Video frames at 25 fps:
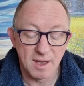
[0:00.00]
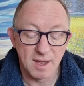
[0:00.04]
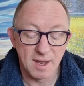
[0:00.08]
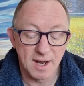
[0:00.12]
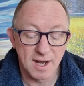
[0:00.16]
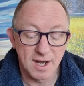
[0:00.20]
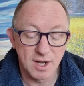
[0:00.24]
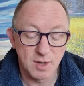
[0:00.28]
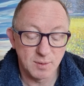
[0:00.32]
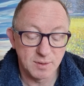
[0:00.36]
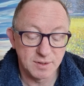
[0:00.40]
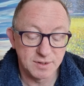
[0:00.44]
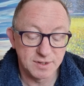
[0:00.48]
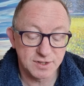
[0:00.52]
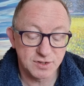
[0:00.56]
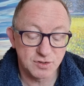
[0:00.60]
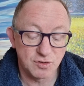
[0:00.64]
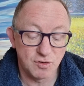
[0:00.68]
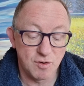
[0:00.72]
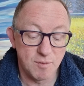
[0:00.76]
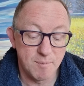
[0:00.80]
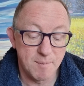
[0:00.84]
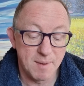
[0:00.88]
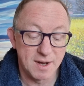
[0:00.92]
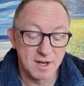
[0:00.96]
Anyone who
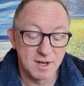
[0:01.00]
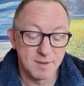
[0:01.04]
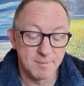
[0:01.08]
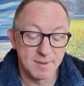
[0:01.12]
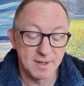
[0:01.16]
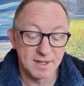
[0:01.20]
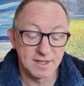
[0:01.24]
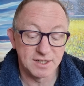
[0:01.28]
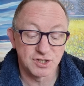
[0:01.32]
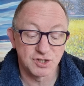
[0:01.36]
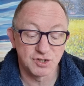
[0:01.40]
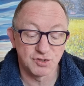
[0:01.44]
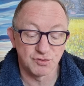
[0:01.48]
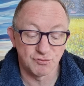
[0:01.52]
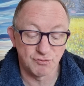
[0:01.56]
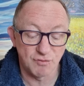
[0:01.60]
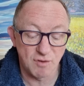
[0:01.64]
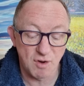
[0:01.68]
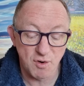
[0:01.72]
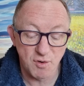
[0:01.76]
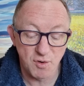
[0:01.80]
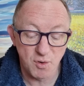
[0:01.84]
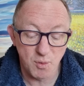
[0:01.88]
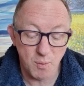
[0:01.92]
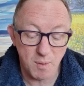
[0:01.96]
doesn't remain in me is
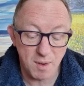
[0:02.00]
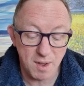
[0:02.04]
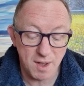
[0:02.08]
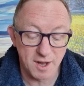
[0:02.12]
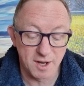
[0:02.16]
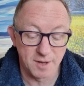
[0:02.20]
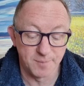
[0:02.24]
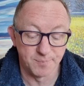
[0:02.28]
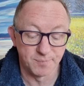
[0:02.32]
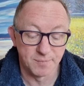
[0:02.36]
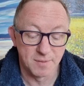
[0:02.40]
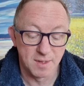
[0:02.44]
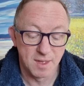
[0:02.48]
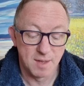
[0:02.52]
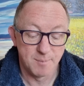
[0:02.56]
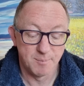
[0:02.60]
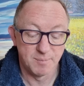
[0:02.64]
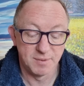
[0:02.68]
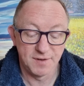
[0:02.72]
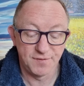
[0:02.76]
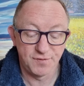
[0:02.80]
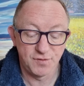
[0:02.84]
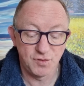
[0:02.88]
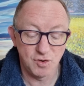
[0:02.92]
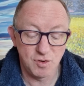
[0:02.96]
thrown away.
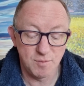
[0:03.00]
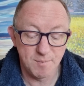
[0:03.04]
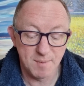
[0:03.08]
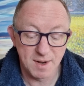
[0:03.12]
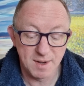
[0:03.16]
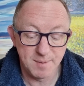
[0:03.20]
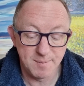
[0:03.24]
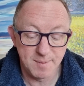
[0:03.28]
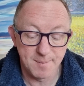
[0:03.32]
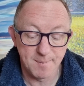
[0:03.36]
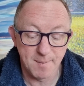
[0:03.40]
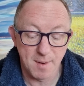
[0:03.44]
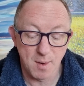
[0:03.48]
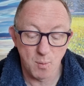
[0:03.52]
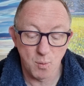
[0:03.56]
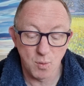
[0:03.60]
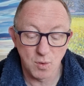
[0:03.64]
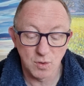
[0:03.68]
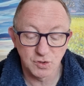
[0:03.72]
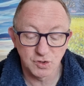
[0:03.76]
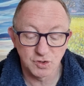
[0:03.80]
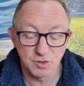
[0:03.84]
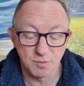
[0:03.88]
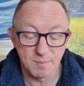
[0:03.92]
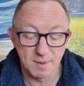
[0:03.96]
But if you remain in me, my
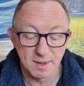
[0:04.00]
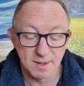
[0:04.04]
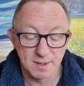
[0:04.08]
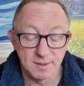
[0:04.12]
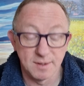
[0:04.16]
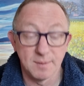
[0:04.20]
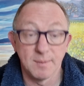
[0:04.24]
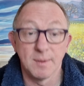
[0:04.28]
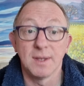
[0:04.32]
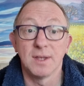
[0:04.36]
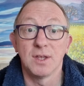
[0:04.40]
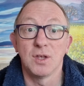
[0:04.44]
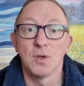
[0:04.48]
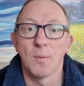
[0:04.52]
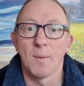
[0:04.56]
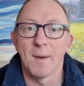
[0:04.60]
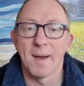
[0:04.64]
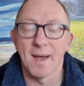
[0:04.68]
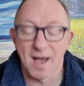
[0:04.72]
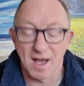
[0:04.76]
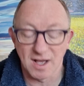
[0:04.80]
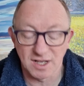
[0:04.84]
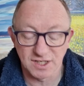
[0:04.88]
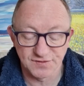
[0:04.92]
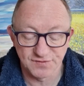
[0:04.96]
words remain in you, you
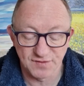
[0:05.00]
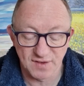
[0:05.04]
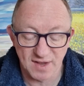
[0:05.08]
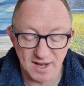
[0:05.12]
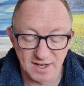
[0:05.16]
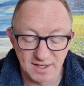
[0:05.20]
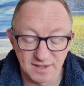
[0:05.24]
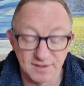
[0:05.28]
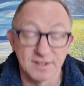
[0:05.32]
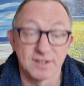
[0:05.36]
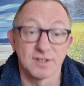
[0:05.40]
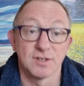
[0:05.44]
might ask for anything.